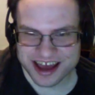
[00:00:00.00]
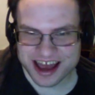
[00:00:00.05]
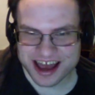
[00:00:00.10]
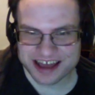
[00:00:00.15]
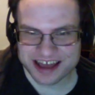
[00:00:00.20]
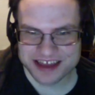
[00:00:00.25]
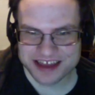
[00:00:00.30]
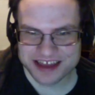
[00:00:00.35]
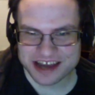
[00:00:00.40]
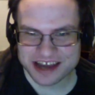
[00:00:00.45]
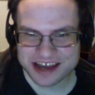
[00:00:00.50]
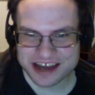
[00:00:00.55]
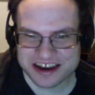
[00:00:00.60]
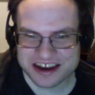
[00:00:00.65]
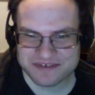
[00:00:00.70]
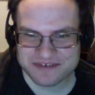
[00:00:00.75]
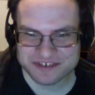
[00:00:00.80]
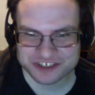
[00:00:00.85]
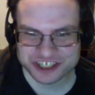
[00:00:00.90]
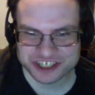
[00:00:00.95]
never
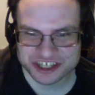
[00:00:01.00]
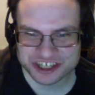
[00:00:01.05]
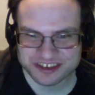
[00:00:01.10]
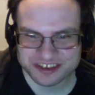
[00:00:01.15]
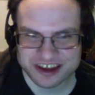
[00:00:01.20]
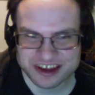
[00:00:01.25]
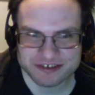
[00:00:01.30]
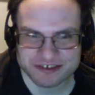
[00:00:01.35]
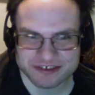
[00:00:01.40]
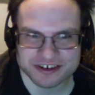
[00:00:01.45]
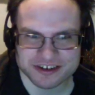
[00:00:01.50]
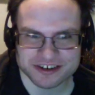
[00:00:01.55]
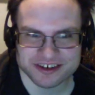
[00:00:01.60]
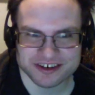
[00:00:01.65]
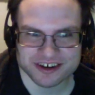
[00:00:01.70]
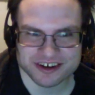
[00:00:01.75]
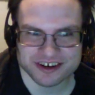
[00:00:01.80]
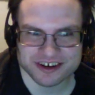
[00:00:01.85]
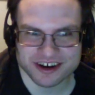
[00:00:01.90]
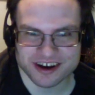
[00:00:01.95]
checked out
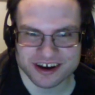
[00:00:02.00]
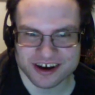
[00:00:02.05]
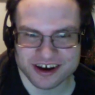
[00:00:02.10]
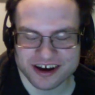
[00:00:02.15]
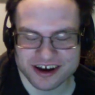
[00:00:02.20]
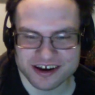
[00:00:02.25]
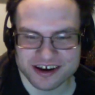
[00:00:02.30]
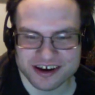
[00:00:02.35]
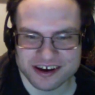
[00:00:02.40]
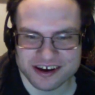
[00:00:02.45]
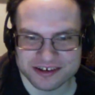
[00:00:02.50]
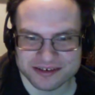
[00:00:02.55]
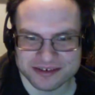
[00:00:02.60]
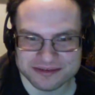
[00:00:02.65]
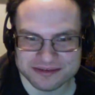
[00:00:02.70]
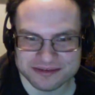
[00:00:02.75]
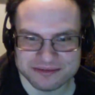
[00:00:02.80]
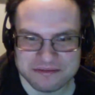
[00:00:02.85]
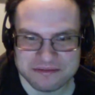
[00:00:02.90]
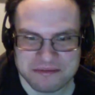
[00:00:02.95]

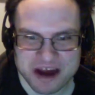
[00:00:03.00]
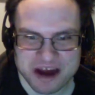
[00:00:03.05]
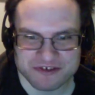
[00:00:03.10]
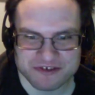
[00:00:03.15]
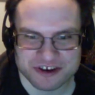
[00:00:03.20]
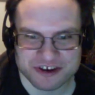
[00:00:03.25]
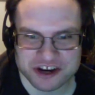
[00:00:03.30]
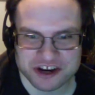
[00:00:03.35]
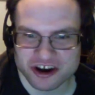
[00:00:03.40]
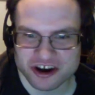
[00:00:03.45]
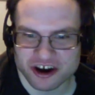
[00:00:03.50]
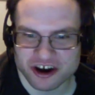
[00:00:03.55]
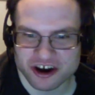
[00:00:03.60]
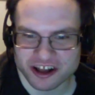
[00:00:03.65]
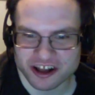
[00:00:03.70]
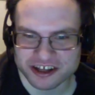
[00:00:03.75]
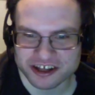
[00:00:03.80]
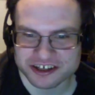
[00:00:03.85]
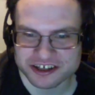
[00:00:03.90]
Maria Holic.